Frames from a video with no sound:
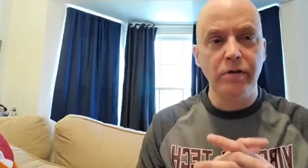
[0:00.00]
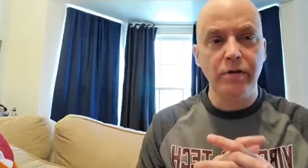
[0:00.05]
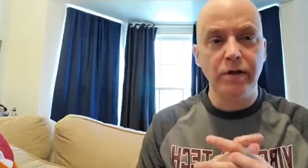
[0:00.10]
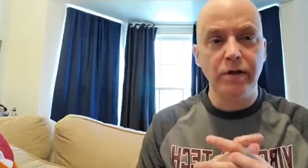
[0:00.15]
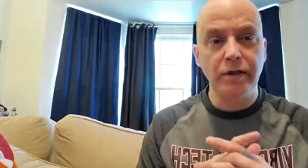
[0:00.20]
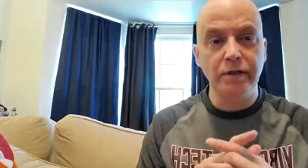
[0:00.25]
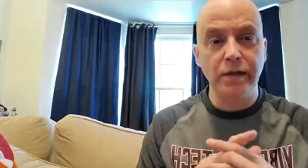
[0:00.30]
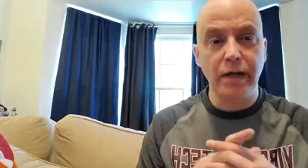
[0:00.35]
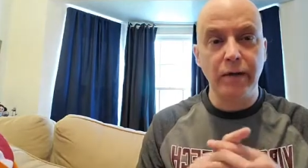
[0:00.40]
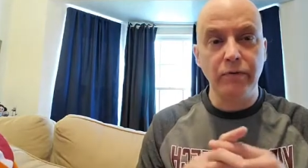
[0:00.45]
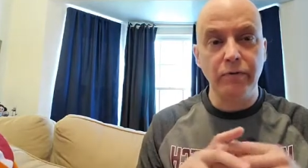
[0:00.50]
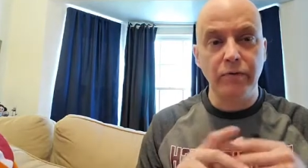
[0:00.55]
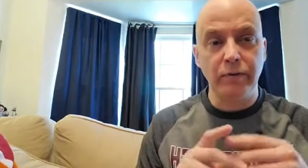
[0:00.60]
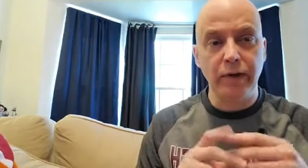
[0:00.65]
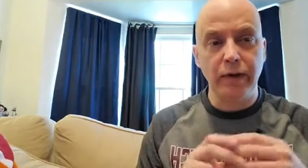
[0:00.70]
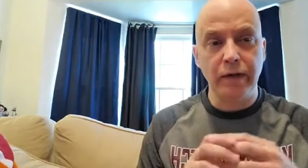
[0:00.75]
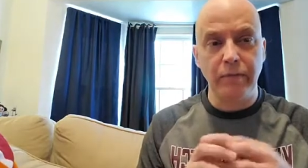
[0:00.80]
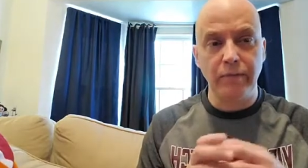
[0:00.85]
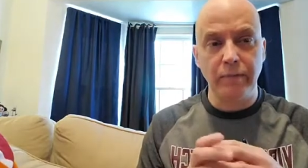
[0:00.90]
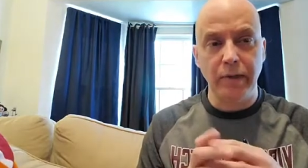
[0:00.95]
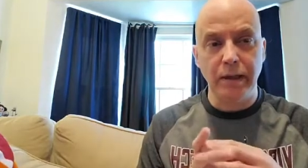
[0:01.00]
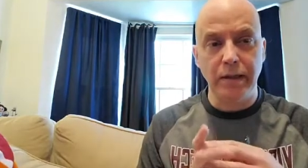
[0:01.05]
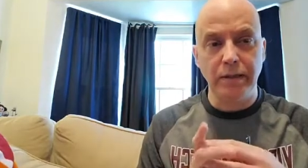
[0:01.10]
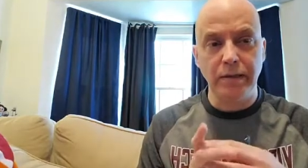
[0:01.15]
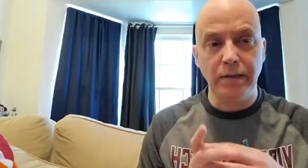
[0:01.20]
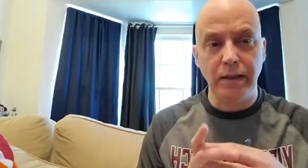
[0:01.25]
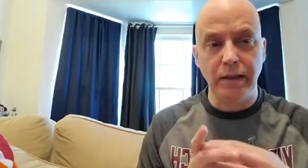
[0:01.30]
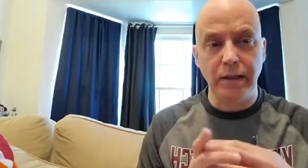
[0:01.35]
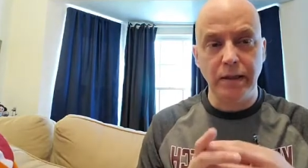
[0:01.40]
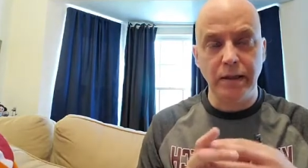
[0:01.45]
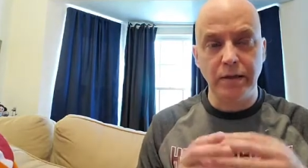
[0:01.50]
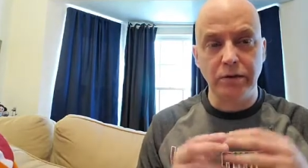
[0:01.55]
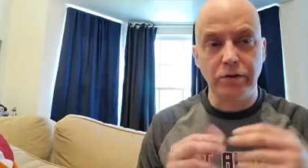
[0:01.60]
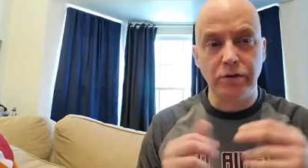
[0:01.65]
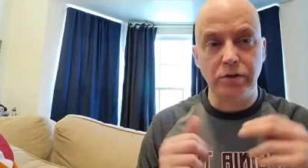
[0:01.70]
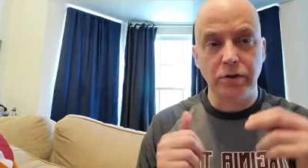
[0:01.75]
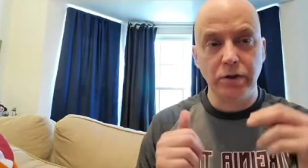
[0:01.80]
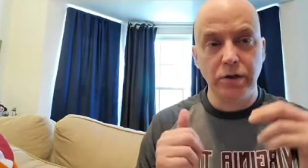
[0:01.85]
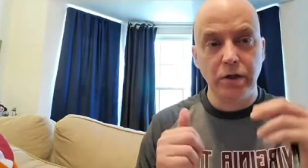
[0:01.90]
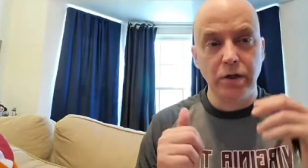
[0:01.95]
the things I would recommend is
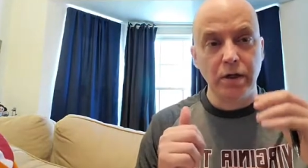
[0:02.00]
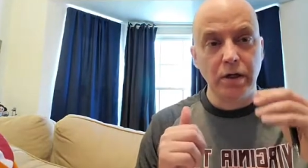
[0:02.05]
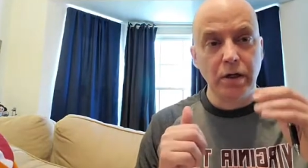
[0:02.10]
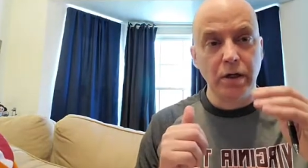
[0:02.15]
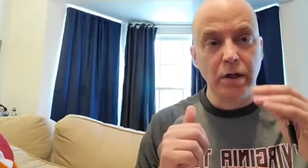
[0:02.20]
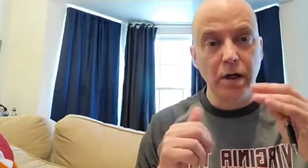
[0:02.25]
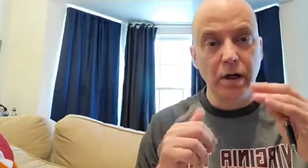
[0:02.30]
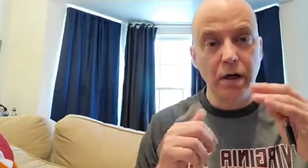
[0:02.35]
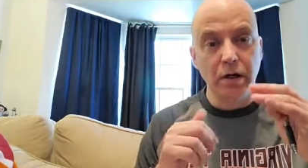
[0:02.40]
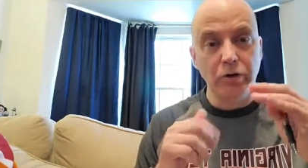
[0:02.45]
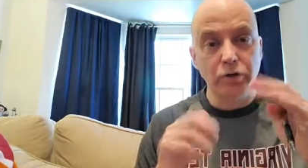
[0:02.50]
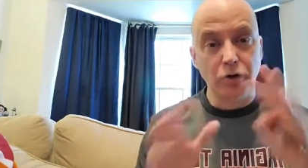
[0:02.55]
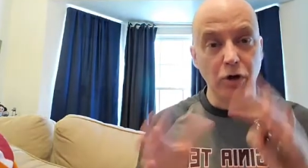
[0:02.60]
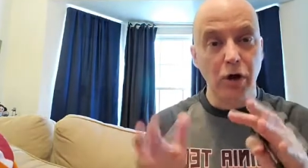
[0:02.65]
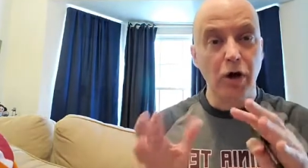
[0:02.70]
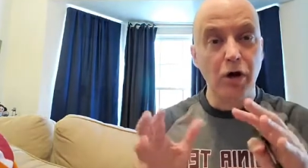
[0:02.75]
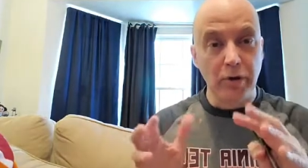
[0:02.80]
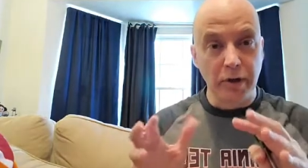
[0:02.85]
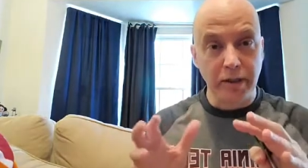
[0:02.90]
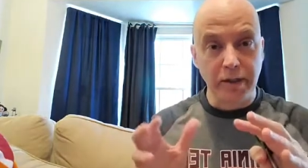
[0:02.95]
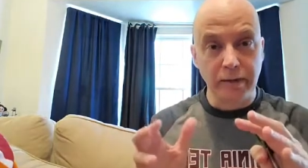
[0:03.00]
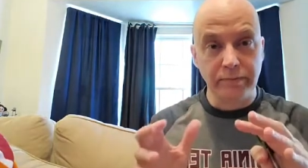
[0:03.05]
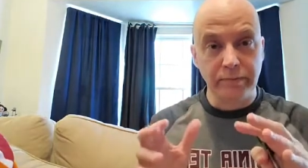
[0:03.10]
drawing.